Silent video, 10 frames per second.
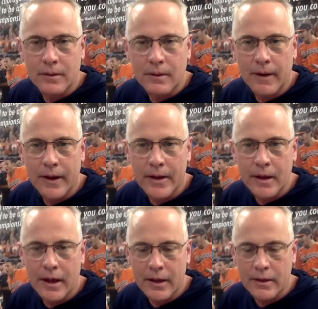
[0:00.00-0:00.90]
All right.
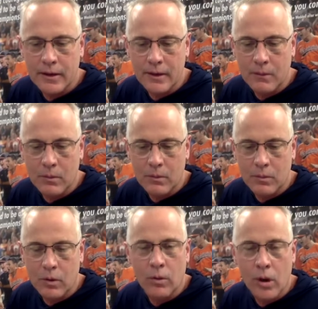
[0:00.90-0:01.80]
And
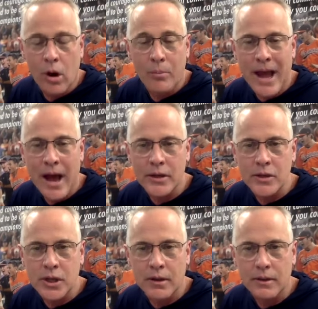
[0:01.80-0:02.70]
we're all
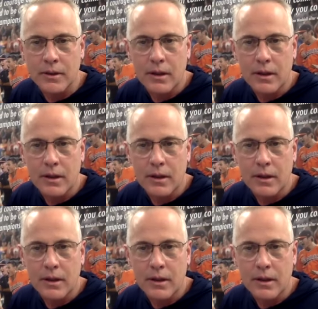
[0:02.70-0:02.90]
behind you,